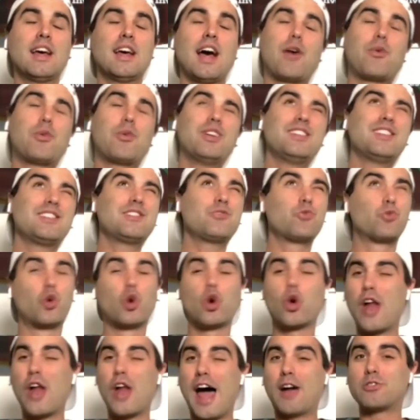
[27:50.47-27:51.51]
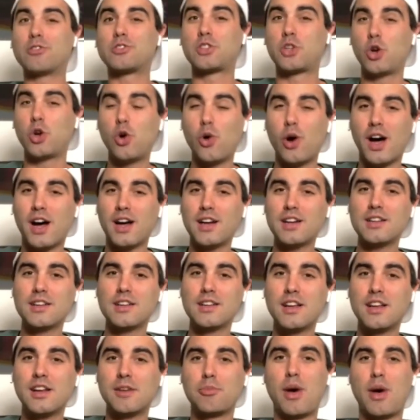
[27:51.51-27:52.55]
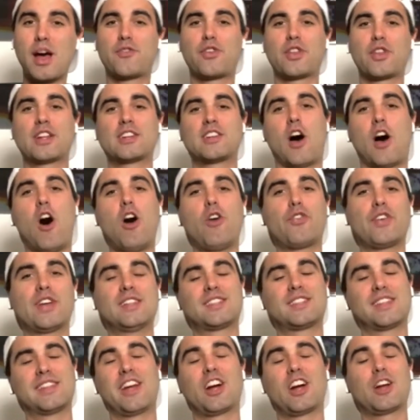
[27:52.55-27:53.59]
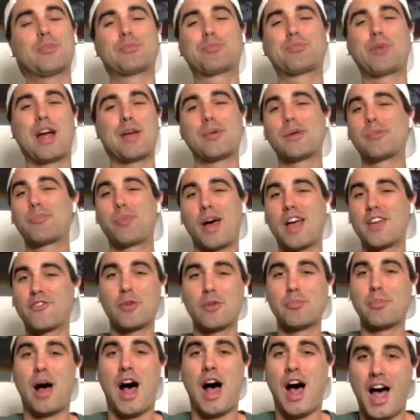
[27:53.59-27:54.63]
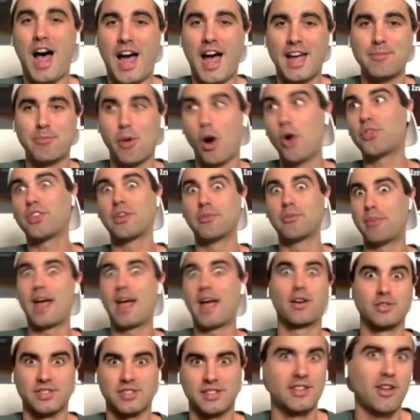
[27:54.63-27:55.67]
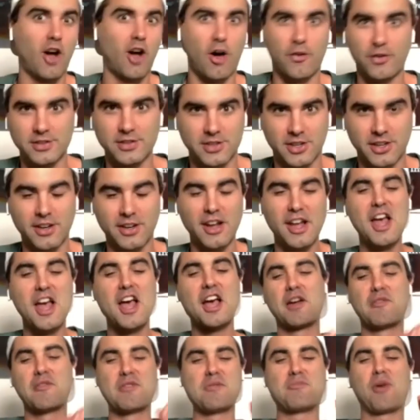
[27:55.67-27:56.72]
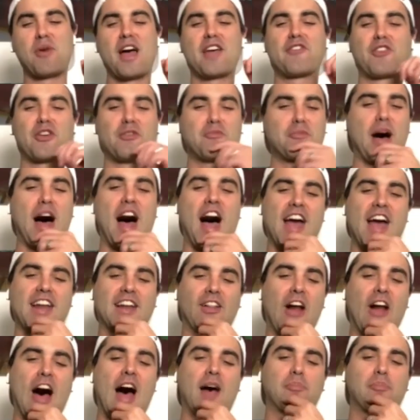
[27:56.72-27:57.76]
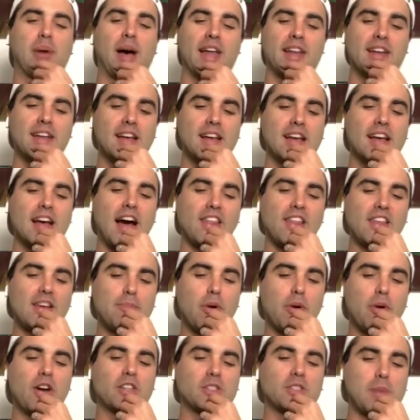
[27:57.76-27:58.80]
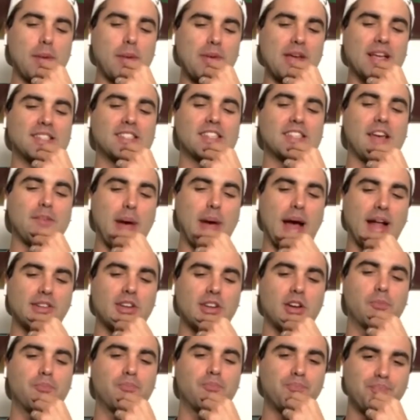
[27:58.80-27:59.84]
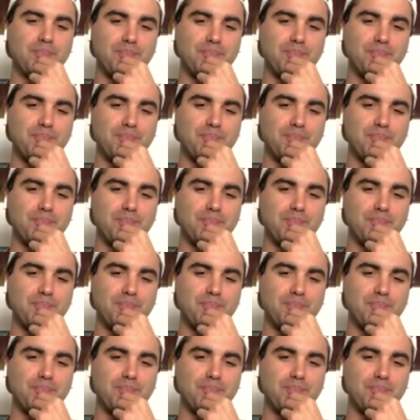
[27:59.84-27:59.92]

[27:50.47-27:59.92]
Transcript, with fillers: I wouldn't rule out Tua playing for the Dolphins, and they're going to probably be playing from behind. Both the Bengals and Dolphins are going to be playing from behind a lot, but I think Burrow's might be a safe bet too.